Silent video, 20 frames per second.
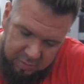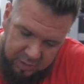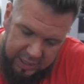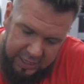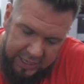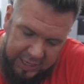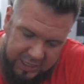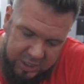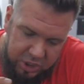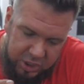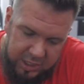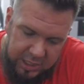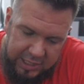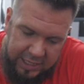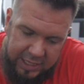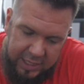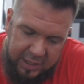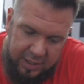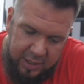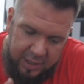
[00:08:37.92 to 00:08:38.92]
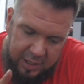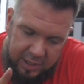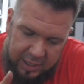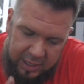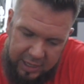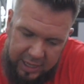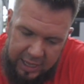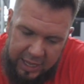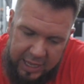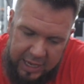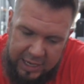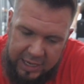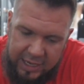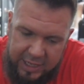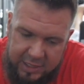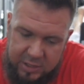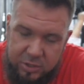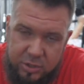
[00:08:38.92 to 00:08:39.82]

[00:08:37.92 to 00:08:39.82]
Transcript: actually I like